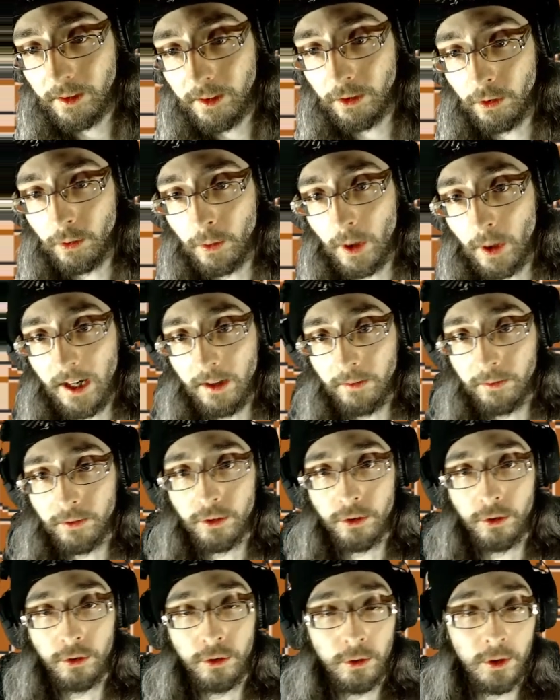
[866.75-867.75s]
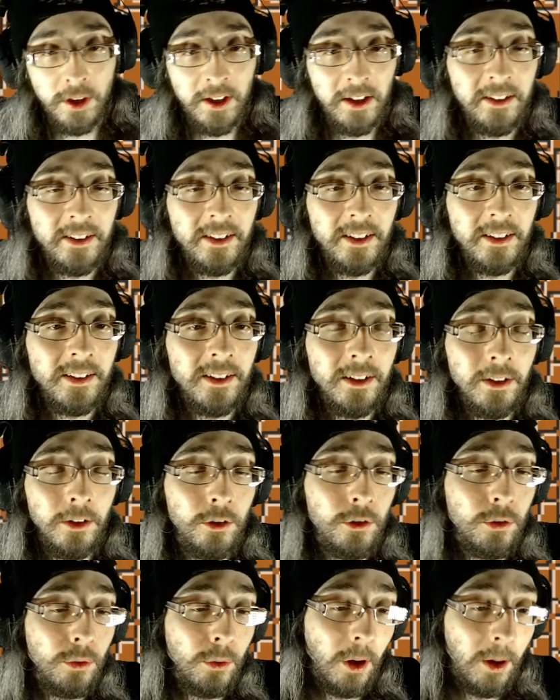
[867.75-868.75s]
You have to do an
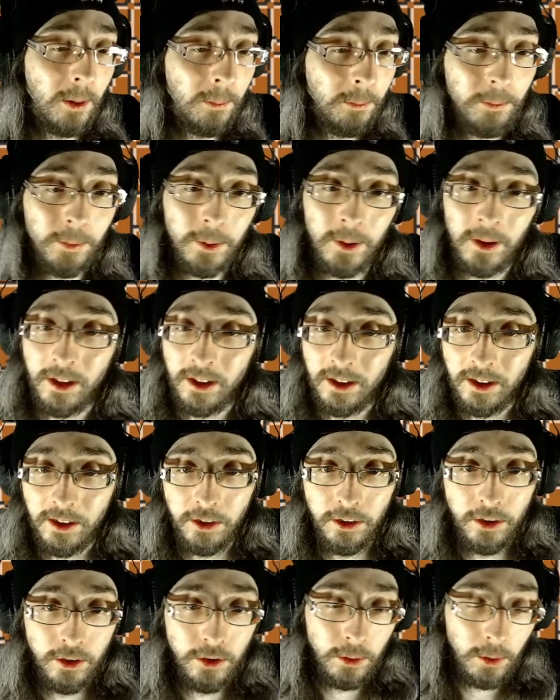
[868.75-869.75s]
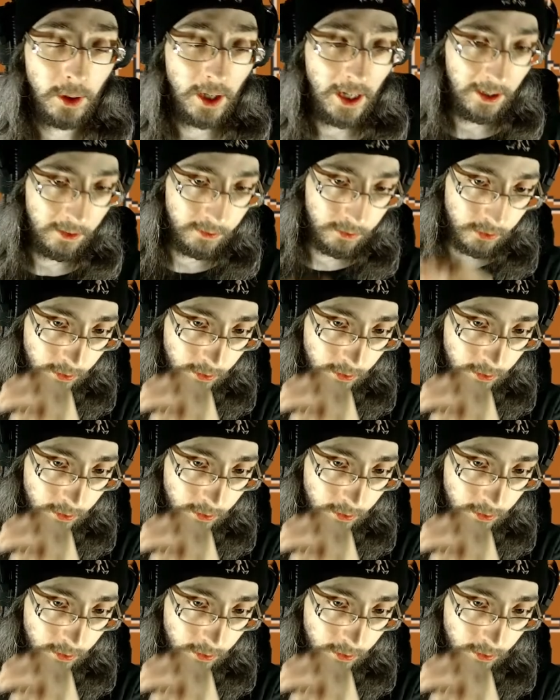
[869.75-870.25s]
assisted trump. You have to